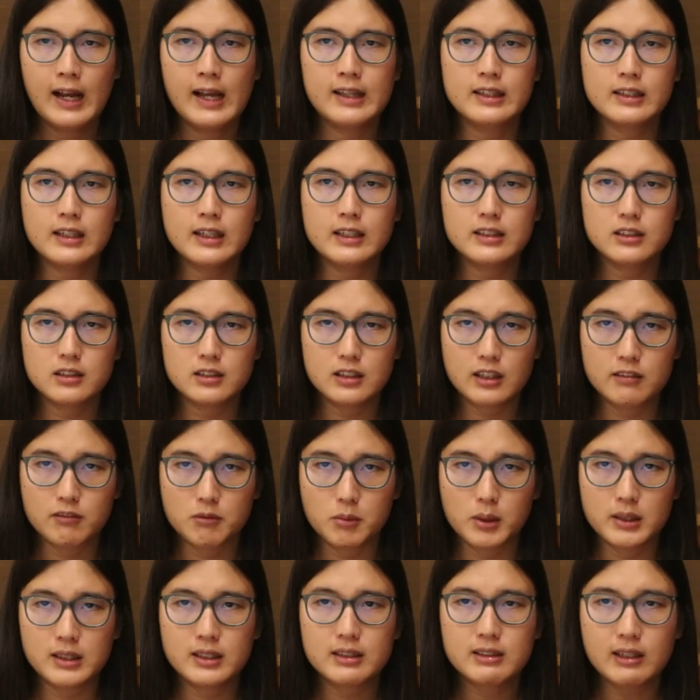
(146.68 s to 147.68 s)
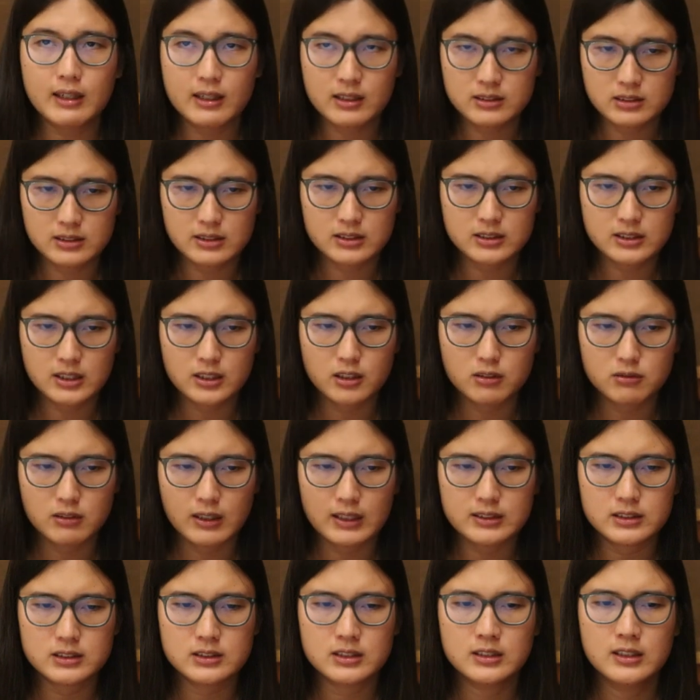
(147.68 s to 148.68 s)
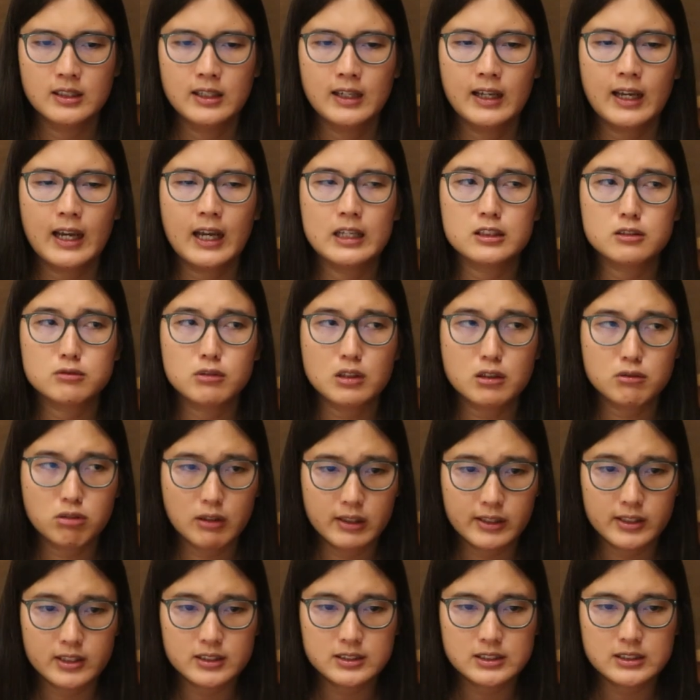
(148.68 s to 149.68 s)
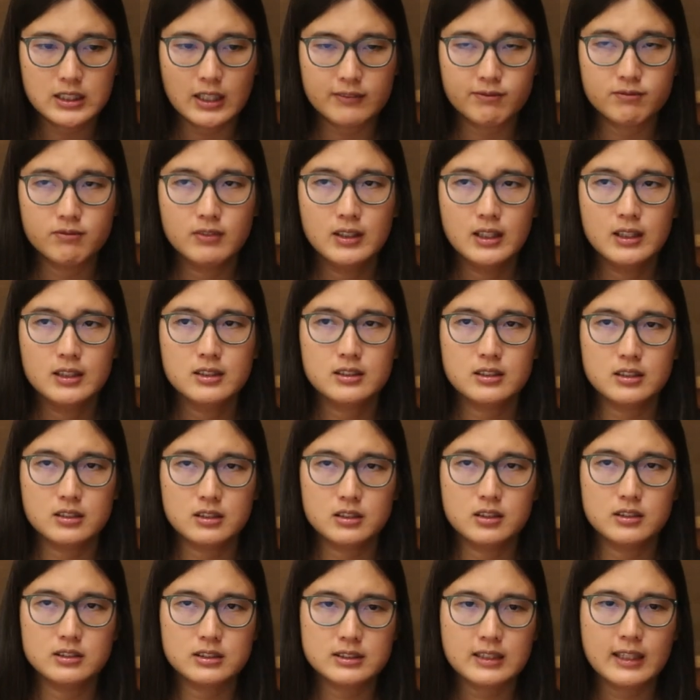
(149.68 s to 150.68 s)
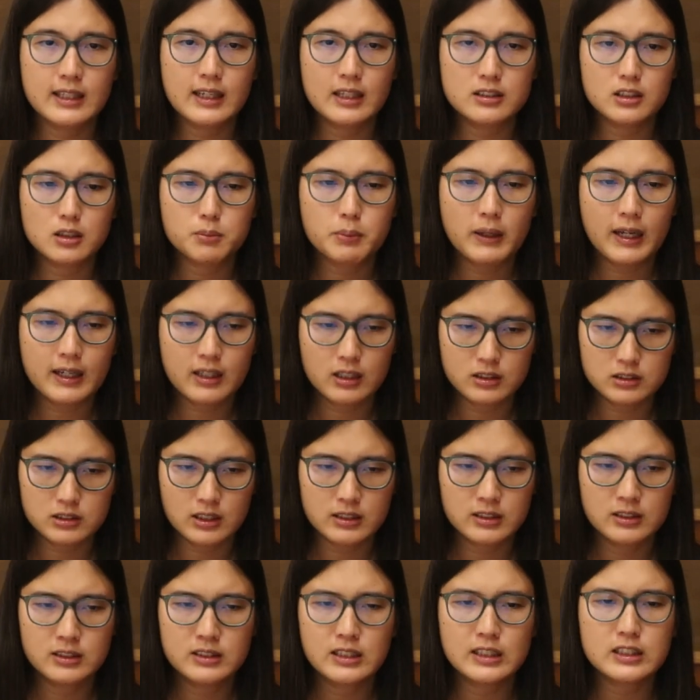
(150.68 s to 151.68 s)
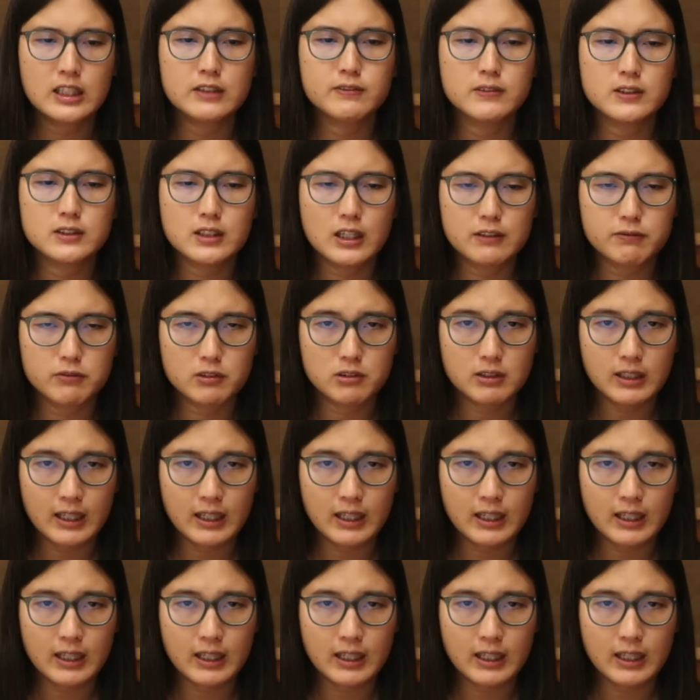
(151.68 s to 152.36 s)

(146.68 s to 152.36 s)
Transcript: and the Indian government taxes cigarettes and requires them to, to say on their packaging that they will give you